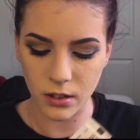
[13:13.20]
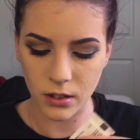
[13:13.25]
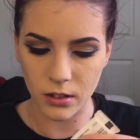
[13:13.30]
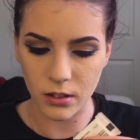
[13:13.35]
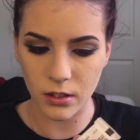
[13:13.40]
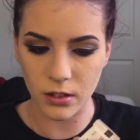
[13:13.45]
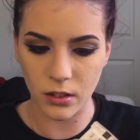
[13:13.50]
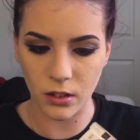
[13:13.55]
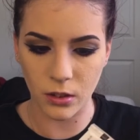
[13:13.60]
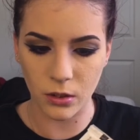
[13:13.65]

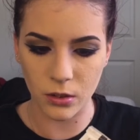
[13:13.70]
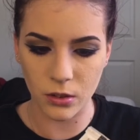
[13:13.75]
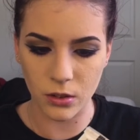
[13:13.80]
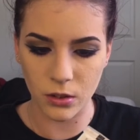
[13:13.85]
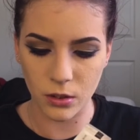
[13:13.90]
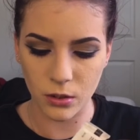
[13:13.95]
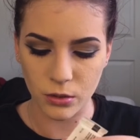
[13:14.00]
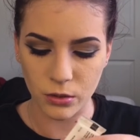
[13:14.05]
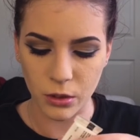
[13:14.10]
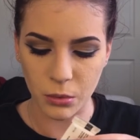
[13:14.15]
This is
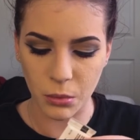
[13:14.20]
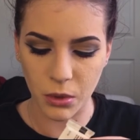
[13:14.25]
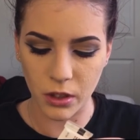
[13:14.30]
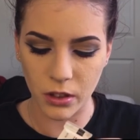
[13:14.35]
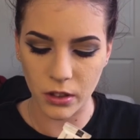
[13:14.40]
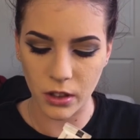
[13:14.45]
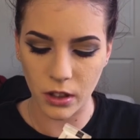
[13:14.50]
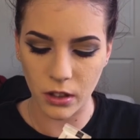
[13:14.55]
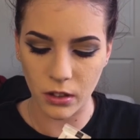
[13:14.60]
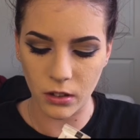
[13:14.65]
also from
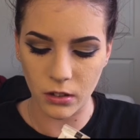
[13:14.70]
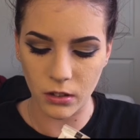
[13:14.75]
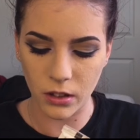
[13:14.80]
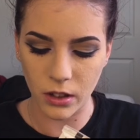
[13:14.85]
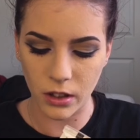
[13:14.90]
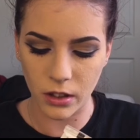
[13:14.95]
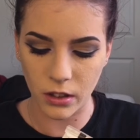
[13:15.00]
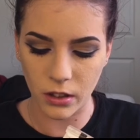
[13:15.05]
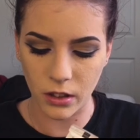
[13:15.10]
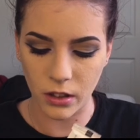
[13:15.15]
Ardell
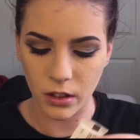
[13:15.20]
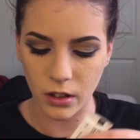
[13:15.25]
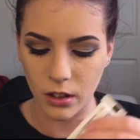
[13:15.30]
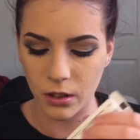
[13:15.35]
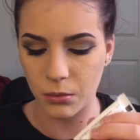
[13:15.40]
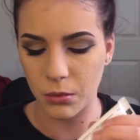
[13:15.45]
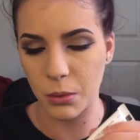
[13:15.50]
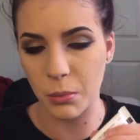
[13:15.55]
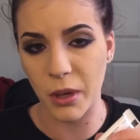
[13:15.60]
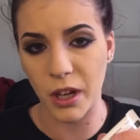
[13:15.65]
and
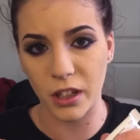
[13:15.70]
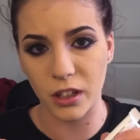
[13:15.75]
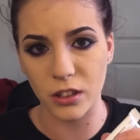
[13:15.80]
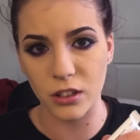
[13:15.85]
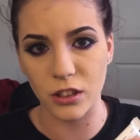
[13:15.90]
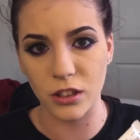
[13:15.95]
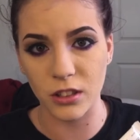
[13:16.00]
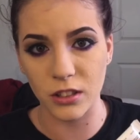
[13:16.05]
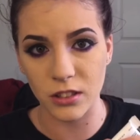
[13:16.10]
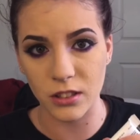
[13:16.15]
um, the
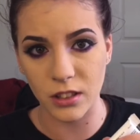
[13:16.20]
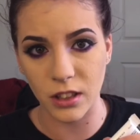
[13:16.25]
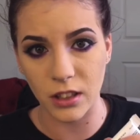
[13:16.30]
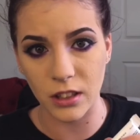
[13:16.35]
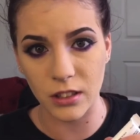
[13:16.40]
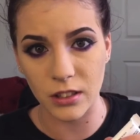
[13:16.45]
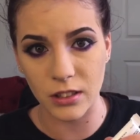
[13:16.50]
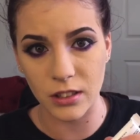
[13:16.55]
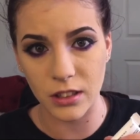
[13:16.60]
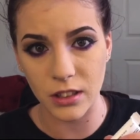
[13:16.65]
packaging
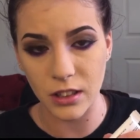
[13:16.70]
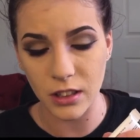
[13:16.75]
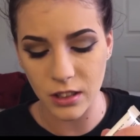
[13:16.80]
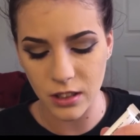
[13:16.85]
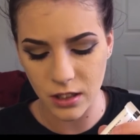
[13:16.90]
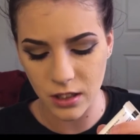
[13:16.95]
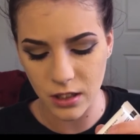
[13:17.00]
says